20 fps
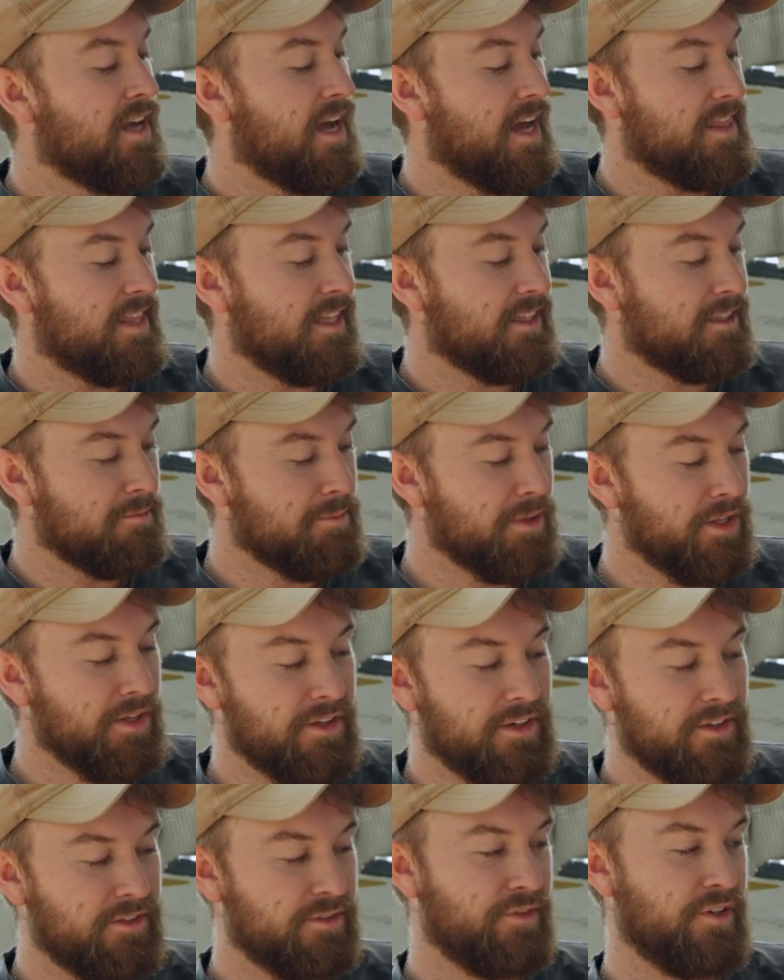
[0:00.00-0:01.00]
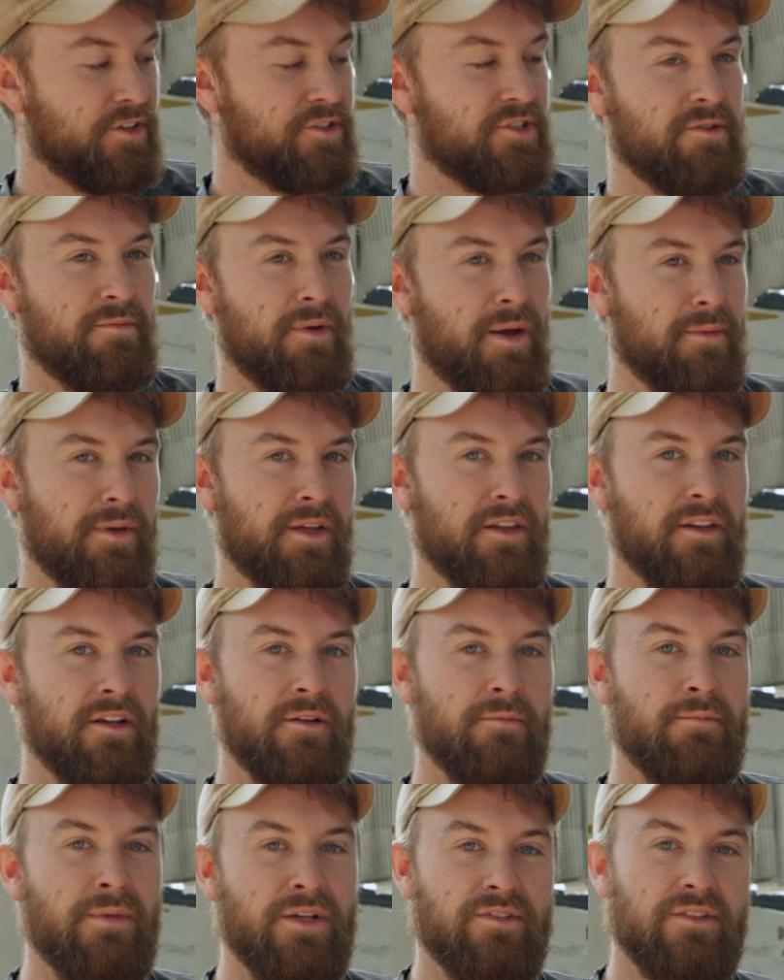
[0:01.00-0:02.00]
I think the milliliters function might be a
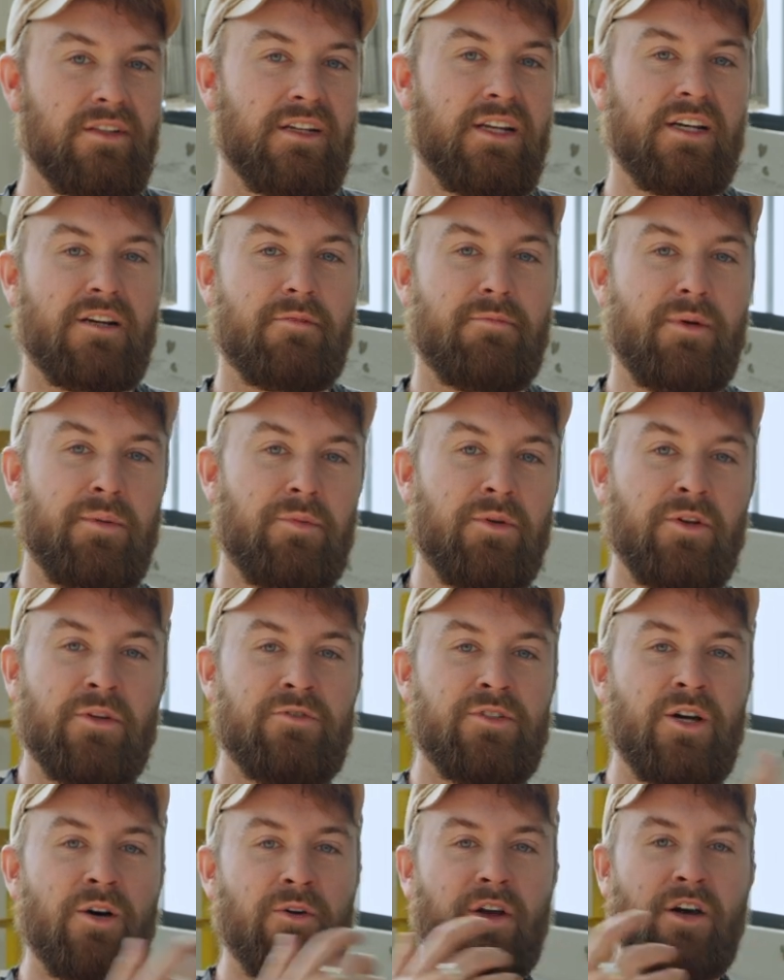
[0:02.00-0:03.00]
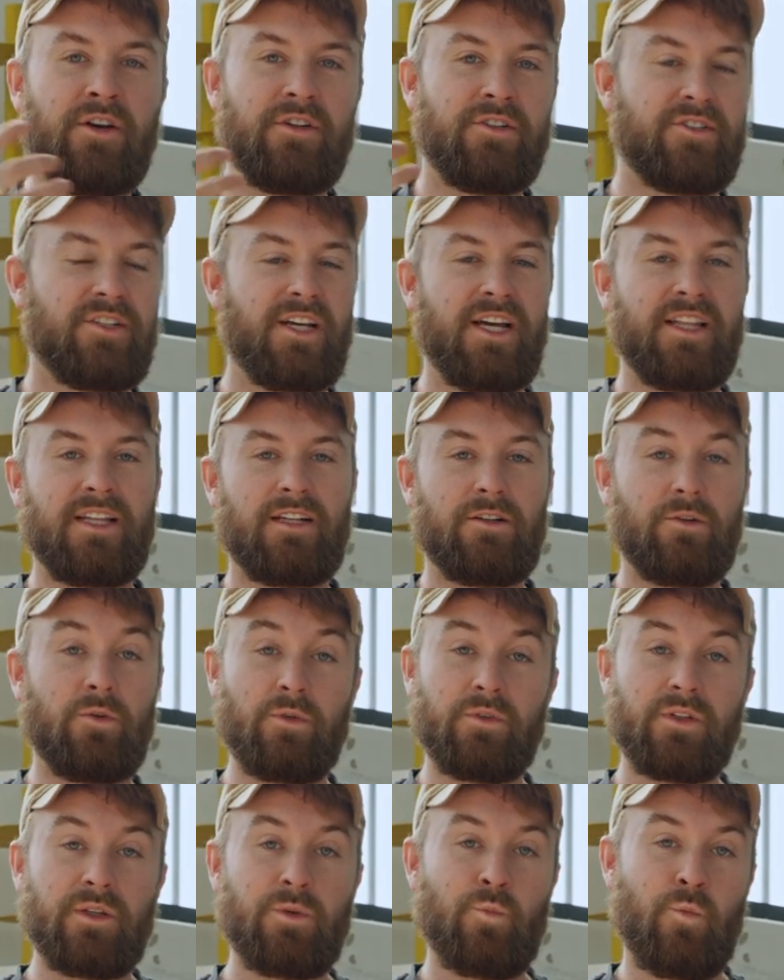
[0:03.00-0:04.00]
little misleading to people who don't understand that
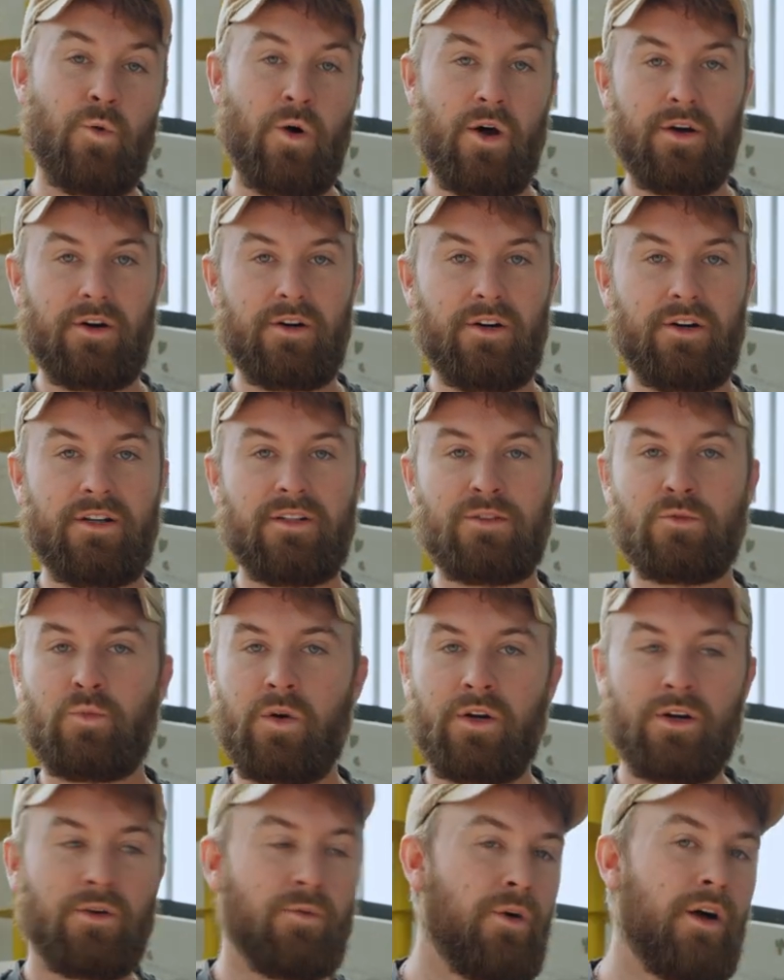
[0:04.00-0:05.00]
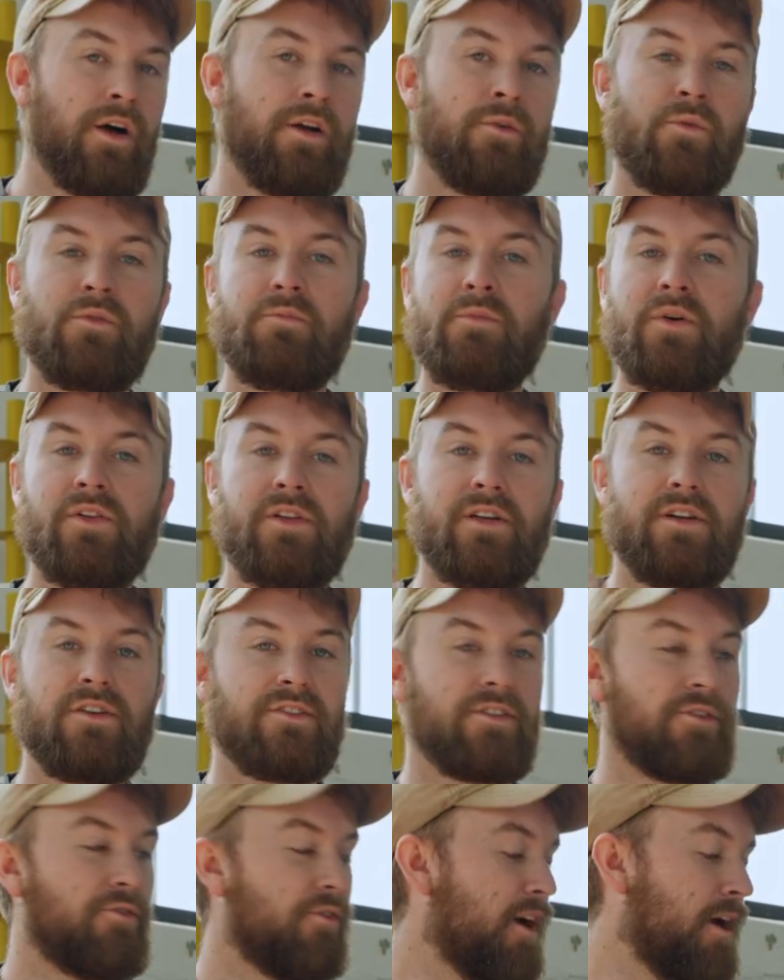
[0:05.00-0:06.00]
only water is one-to-one with
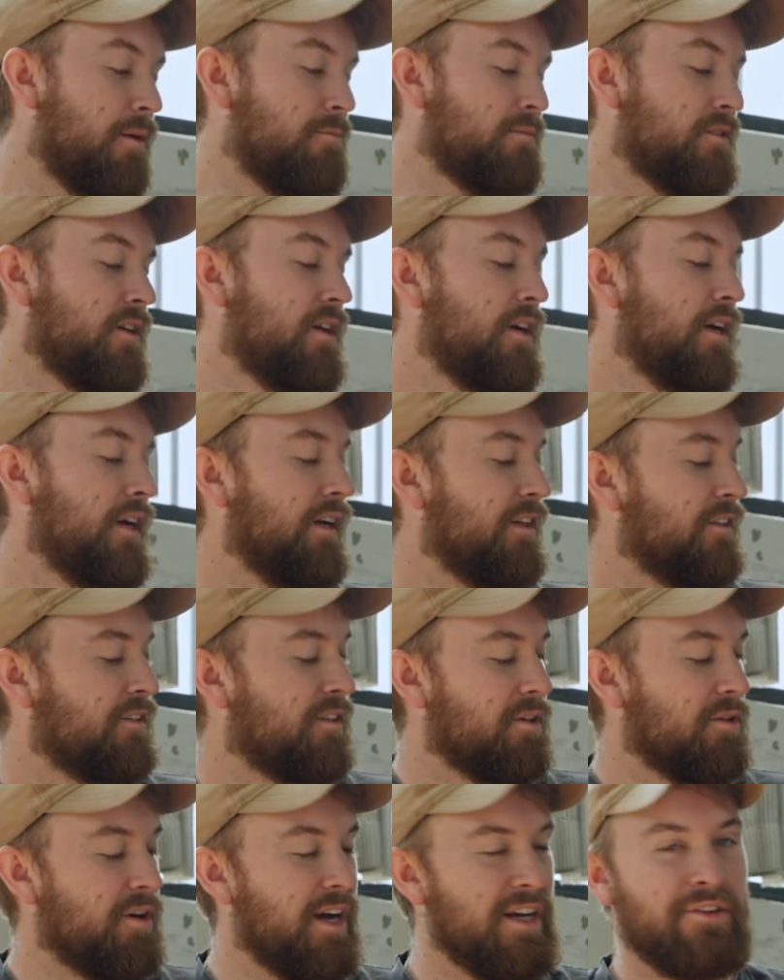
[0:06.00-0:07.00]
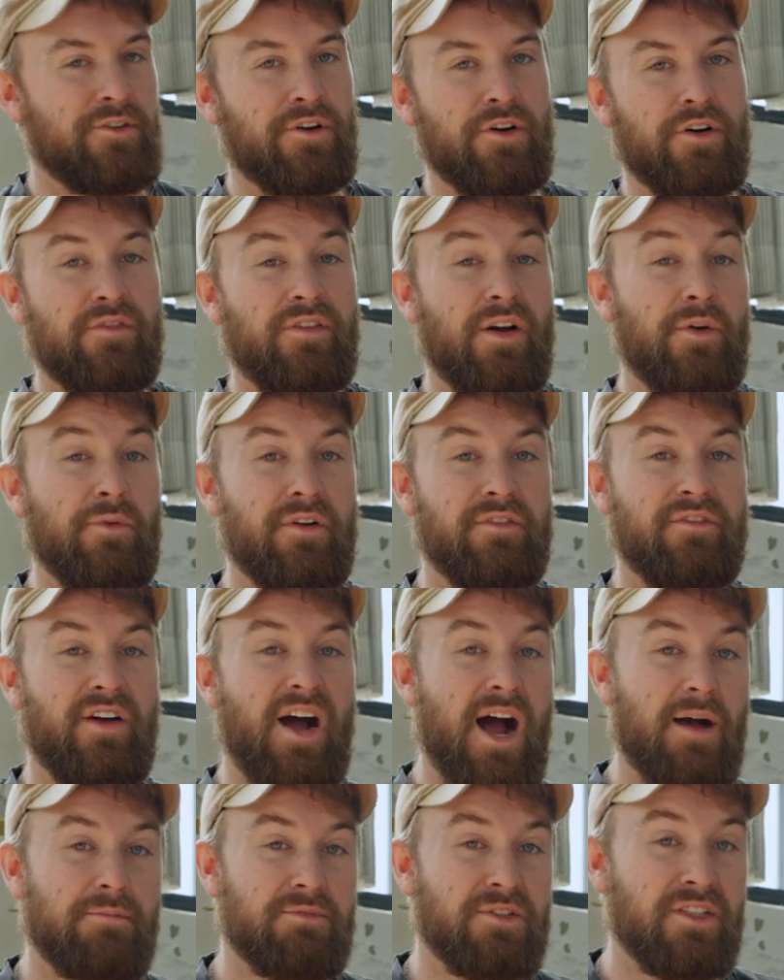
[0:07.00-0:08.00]
milliliters and grams. So I don't know if I would have
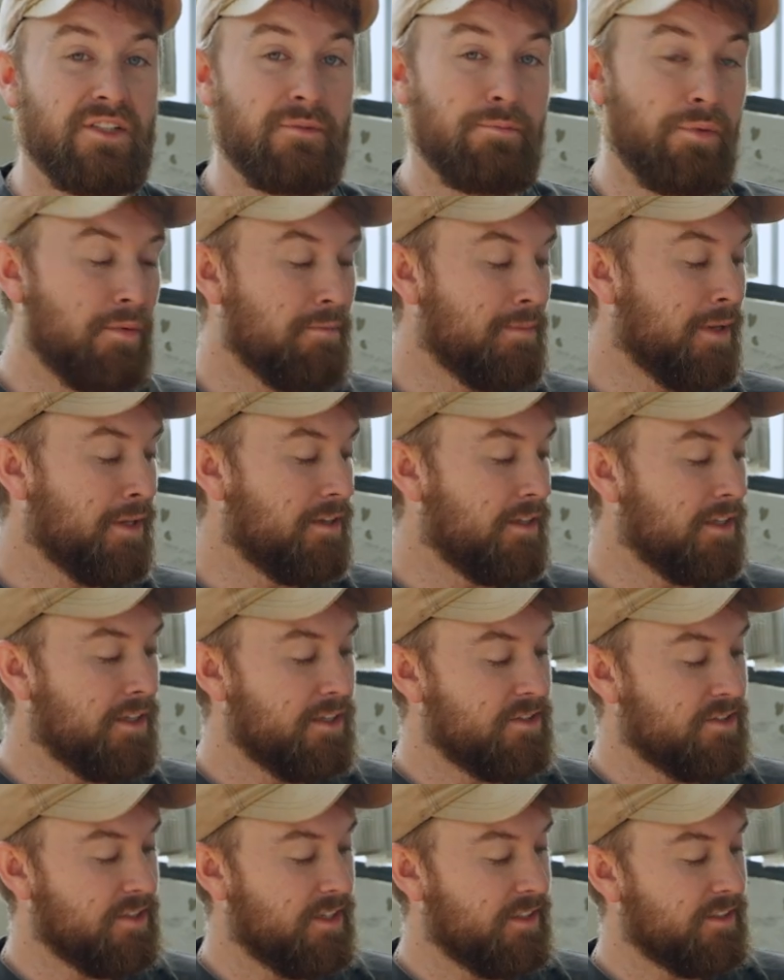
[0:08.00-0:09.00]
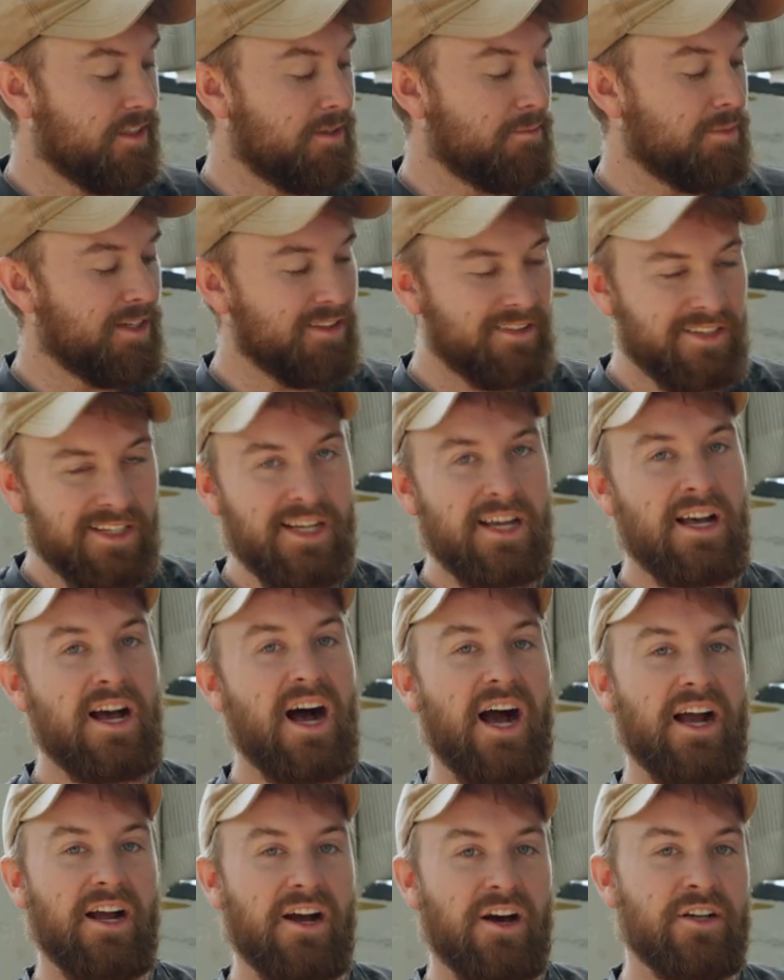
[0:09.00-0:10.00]
opted to put milliliters on there, but
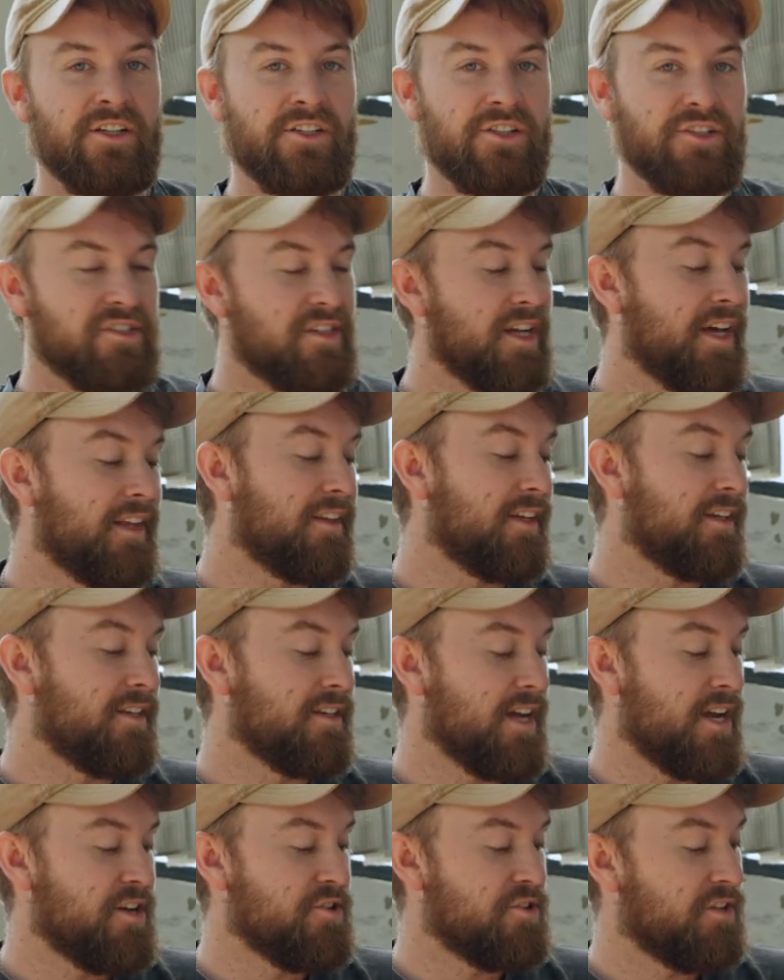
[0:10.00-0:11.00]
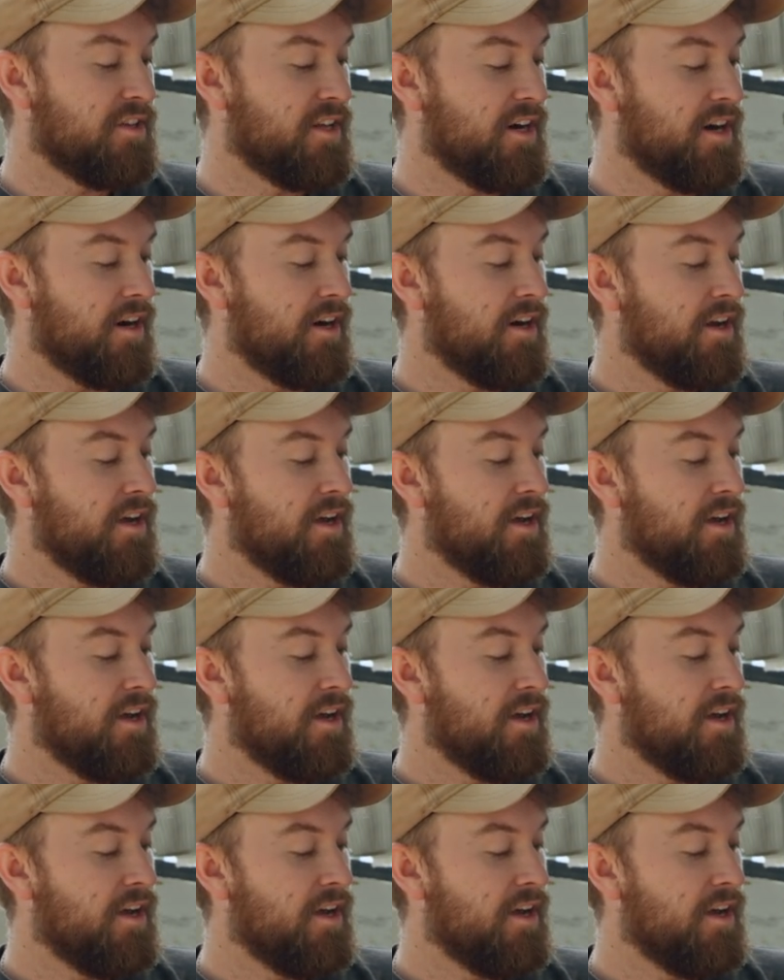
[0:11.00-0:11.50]
I understand the intention there.